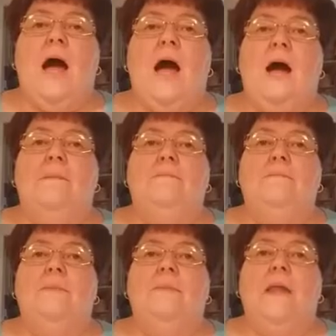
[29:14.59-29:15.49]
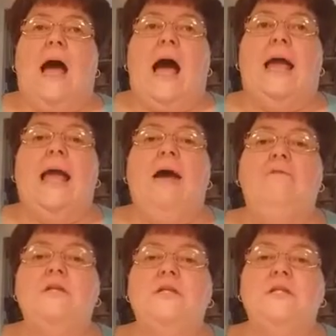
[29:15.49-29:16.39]
I
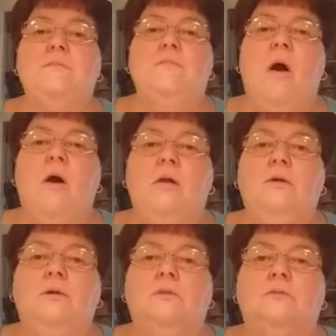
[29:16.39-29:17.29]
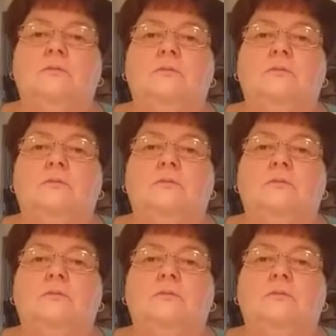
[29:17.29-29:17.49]
have a smaller